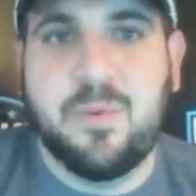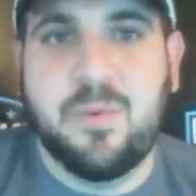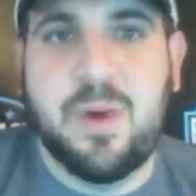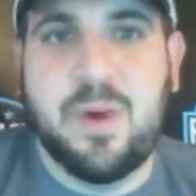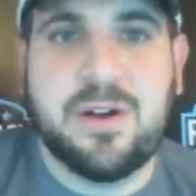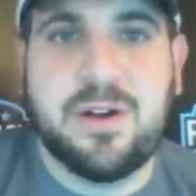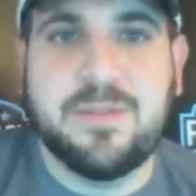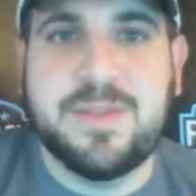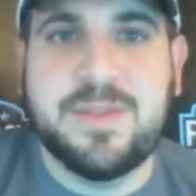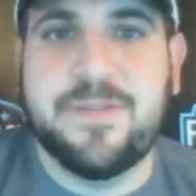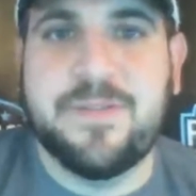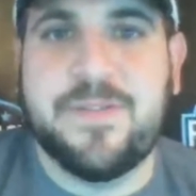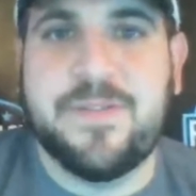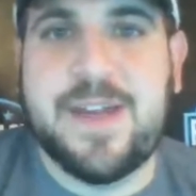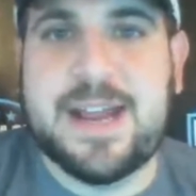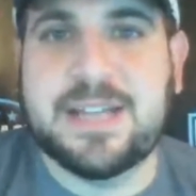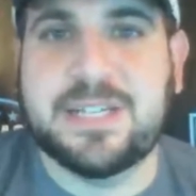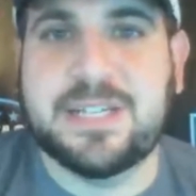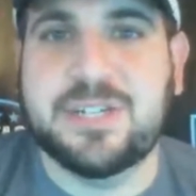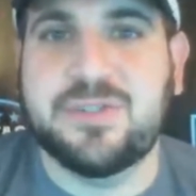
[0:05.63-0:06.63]
Welcome to the
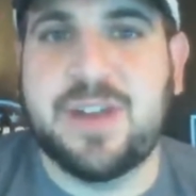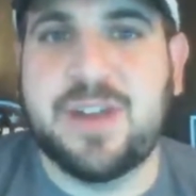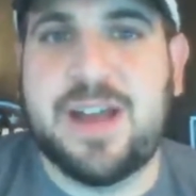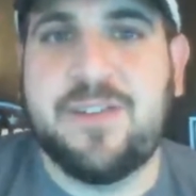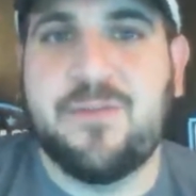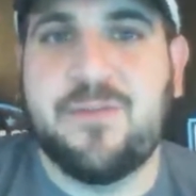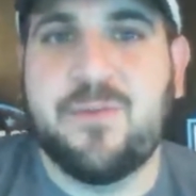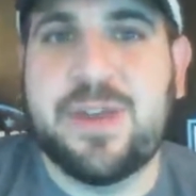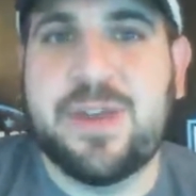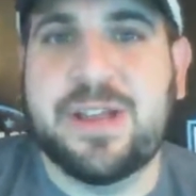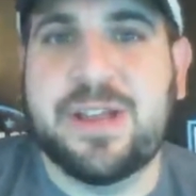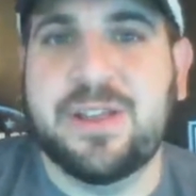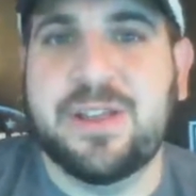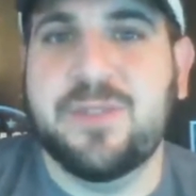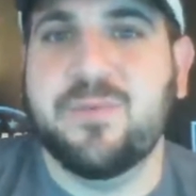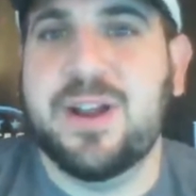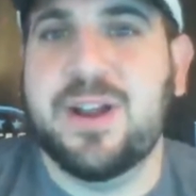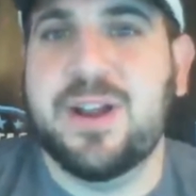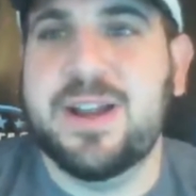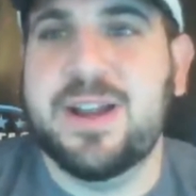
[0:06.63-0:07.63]
Fantasy Draft Weekly
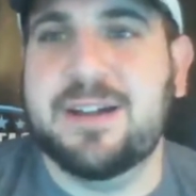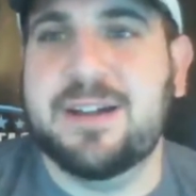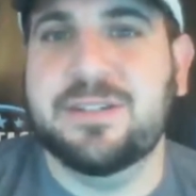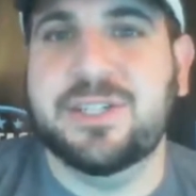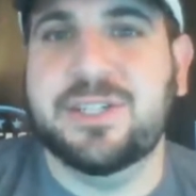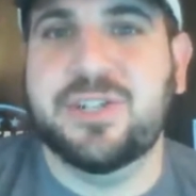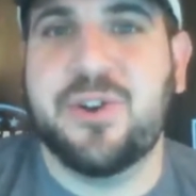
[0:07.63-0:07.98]
Rundown.